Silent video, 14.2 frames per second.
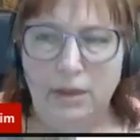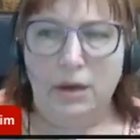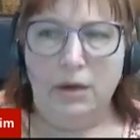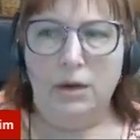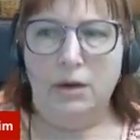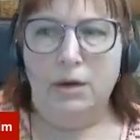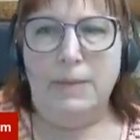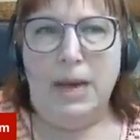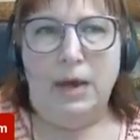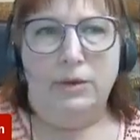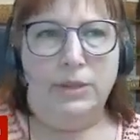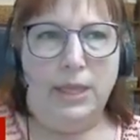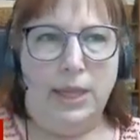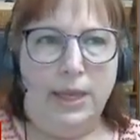longer
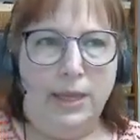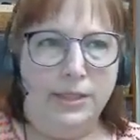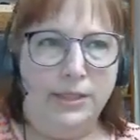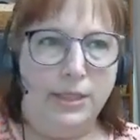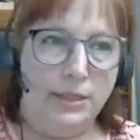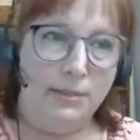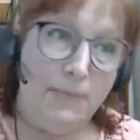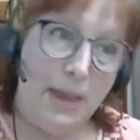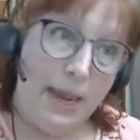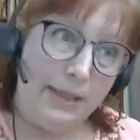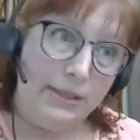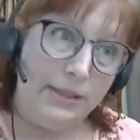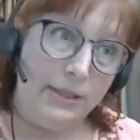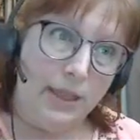about things and
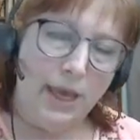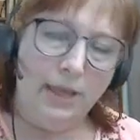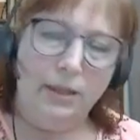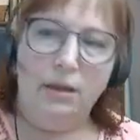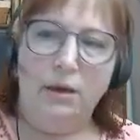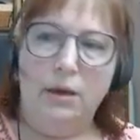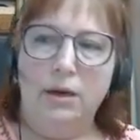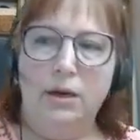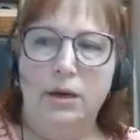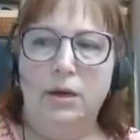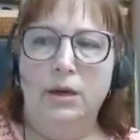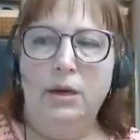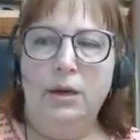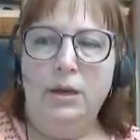debates a lot
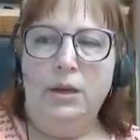longer.